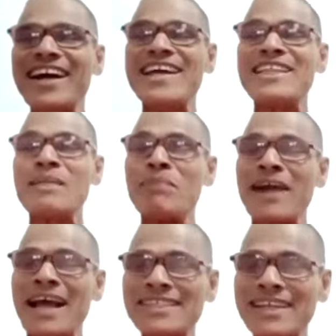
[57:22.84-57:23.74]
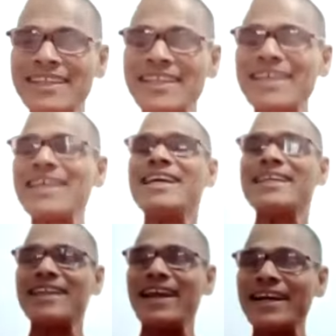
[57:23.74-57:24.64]
the Parasakti,
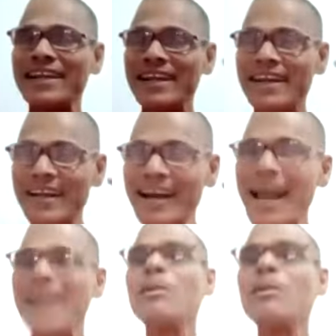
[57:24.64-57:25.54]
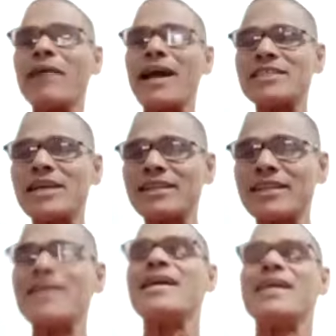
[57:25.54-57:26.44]
let realize the
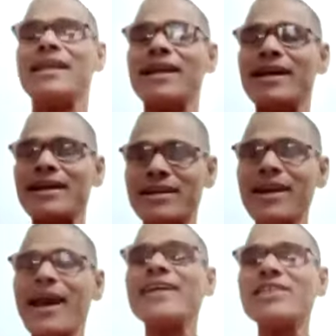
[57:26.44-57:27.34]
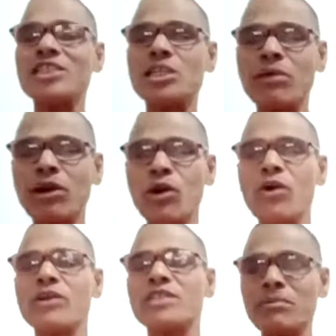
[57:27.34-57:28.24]
Parasakti, let realize the Shiva
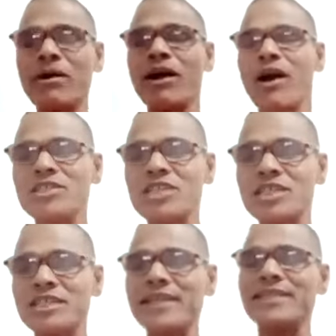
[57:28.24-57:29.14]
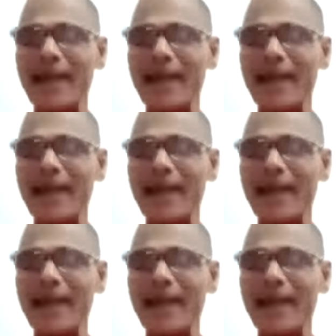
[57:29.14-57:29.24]
Loka, Shiva consciousness,